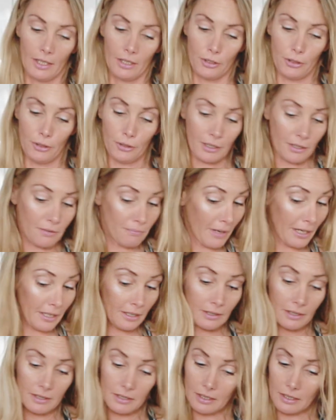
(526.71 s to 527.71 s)
You can
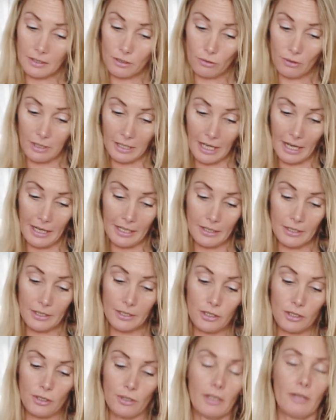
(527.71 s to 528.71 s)
make this into
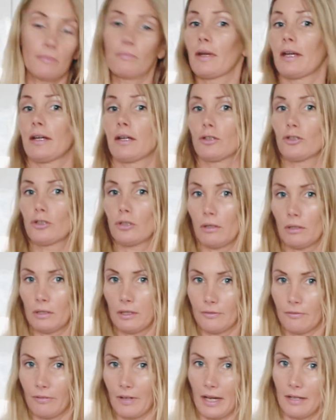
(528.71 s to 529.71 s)
layers. You can make
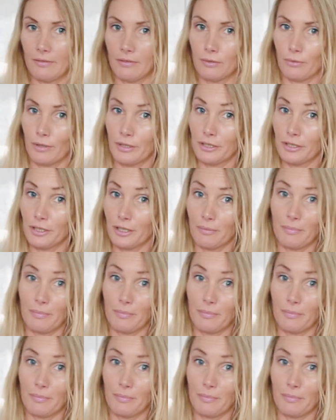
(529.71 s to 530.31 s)
chocolate flavored ones.